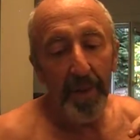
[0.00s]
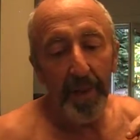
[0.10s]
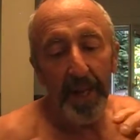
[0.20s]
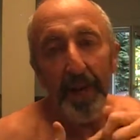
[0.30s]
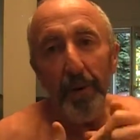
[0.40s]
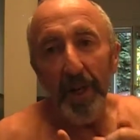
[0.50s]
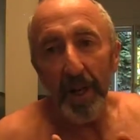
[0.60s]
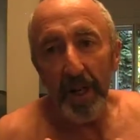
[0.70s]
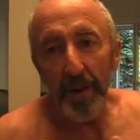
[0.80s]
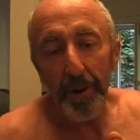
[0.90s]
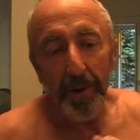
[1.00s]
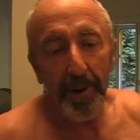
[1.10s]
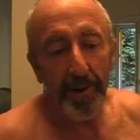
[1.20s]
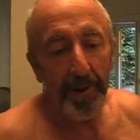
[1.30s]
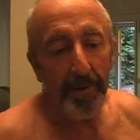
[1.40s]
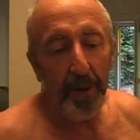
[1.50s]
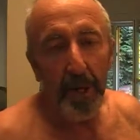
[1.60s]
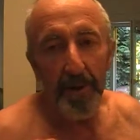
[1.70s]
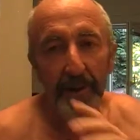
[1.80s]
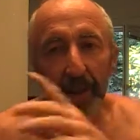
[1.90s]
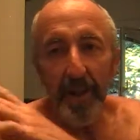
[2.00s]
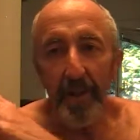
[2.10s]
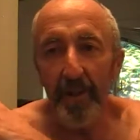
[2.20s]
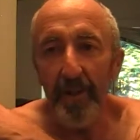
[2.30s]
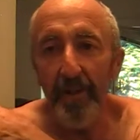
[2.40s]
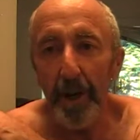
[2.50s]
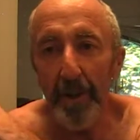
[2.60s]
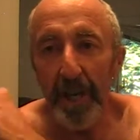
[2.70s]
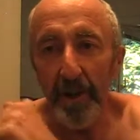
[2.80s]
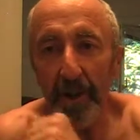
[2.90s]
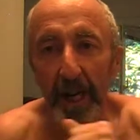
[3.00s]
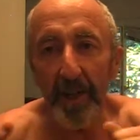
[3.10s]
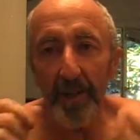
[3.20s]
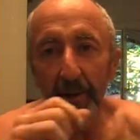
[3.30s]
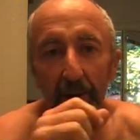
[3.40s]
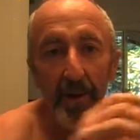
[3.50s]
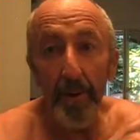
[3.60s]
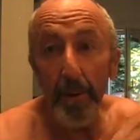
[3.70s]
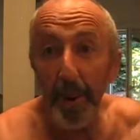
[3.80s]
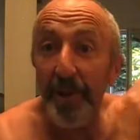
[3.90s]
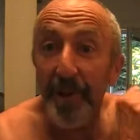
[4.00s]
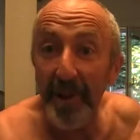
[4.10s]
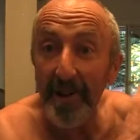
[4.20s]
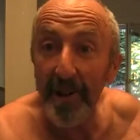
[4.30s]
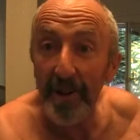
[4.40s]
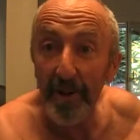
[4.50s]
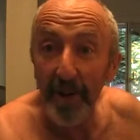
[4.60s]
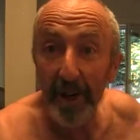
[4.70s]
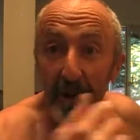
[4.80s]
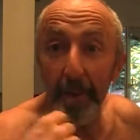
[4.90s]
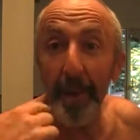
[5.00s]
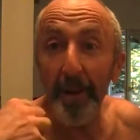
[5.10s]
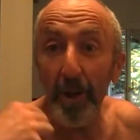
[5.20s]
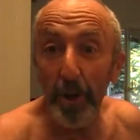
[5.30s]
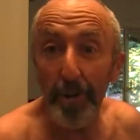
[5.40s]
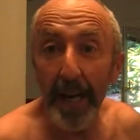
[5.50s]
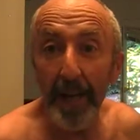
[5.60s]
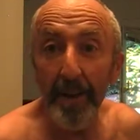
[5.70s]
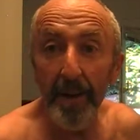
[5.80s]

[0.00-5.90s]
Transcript: the guy running the country says, well, see, these environmentalist guys purposely set this fire to make me look bad.